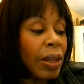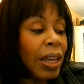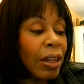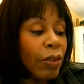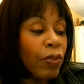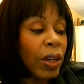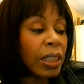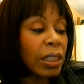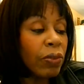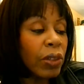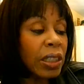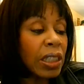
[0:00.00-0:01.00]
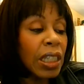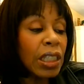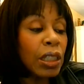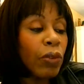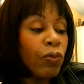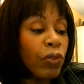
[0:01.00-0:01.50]
in effectiveness is
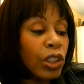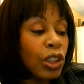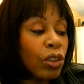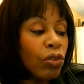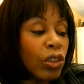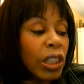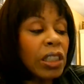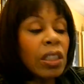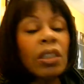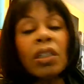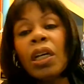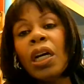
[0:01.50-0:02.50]
sufficient reason